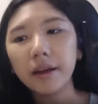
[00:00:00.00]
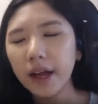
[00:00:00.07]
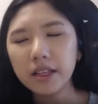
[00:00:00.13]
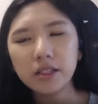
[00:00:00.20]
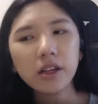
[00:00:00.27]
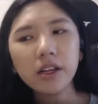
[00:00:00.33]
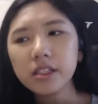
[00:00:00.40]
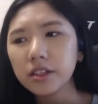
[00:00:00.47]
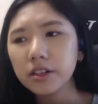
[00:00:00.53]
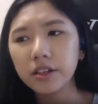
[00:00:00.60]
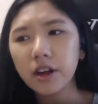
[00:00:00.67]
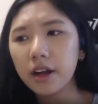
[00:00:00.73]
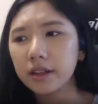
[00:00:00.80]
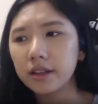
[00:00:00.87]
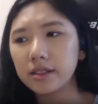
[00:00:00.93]
As long as they're
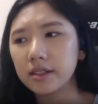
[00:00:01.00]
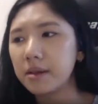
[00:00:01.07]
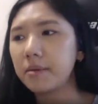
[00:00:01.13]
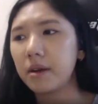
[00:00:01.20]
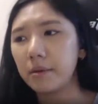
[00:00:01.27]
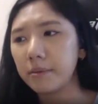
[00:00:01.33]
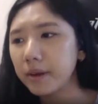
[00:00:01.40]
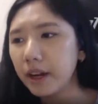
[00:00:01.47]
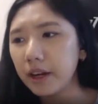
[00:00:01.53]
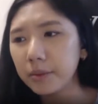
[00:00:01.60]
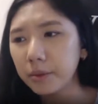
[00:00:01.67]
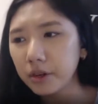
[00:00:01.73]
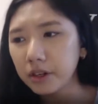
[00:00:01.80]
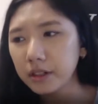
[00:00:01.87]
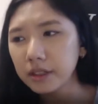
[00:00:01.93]
not in the same company
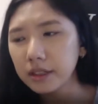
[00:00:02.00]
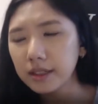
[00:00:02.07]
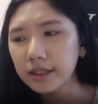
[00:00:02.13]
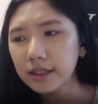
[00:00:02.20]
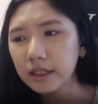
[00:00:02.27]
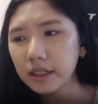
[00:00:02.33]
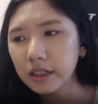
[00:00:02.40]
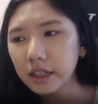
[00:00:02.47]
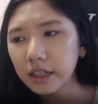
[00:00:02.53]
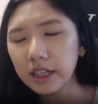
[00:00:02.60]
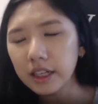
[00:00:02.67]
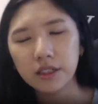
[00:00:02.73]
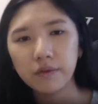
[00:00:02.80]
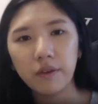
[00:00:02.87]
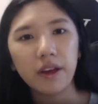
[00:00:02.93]
anymore,
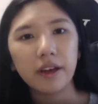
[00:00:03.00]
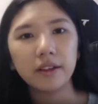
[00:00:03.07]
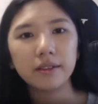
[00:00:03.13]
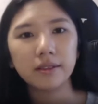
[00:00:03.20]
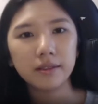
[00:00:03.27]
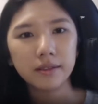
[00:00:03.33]
it's fine.